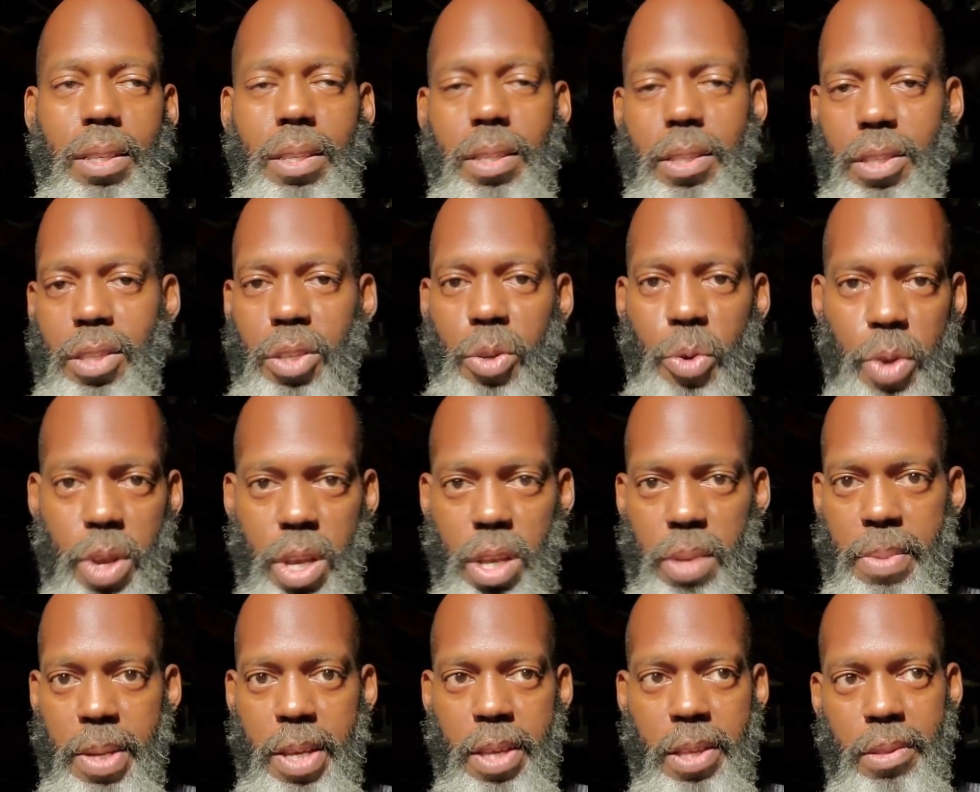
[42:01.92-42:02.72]

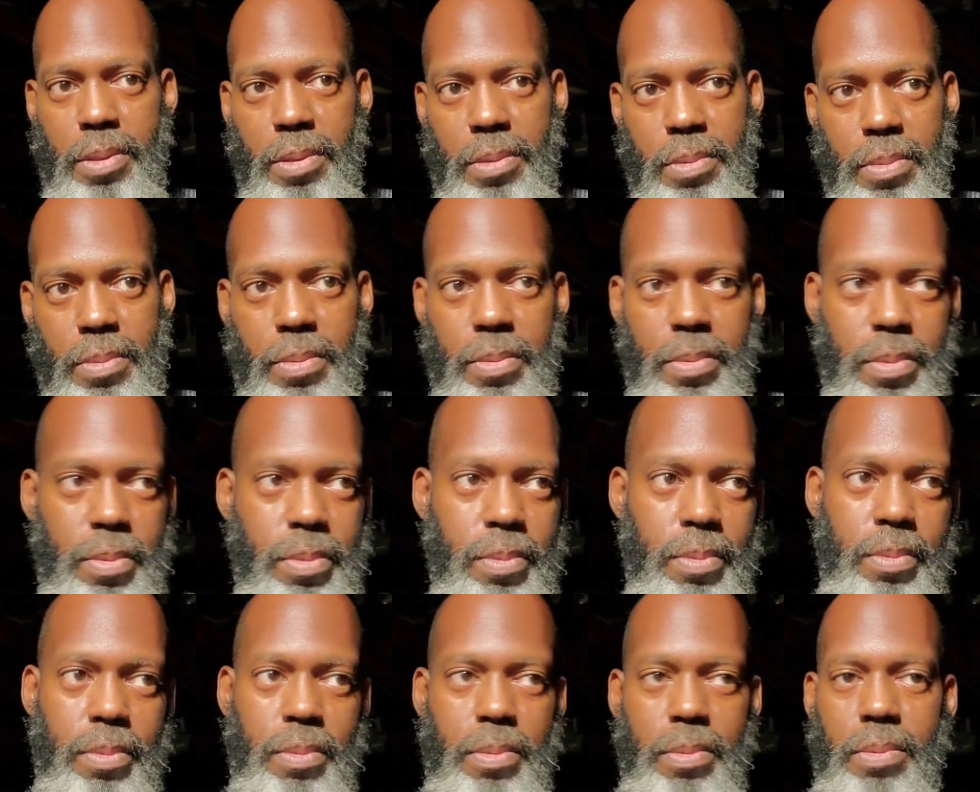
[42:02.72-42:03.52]
screaming,
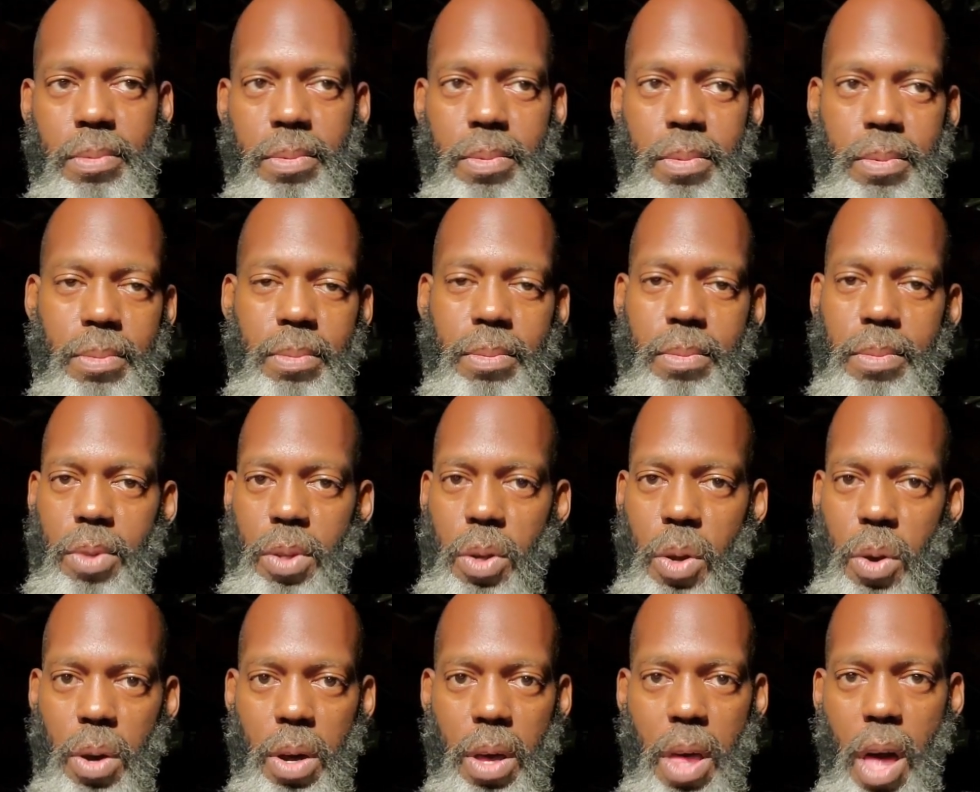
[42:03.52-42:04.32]

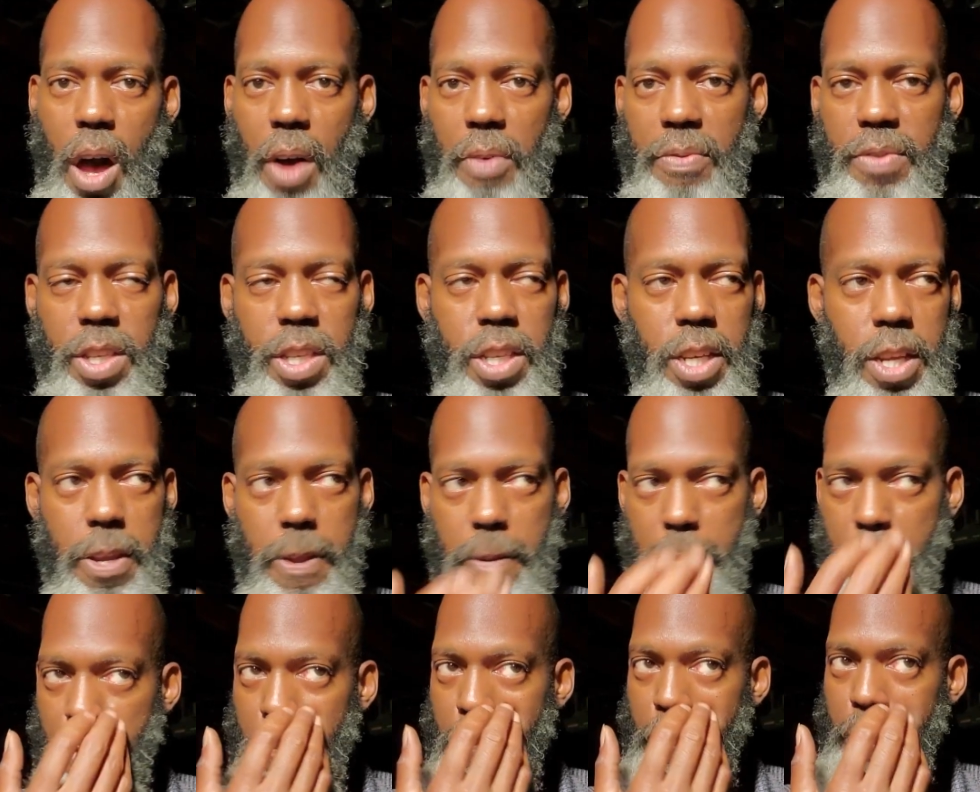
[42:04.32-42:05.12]
going off and shit.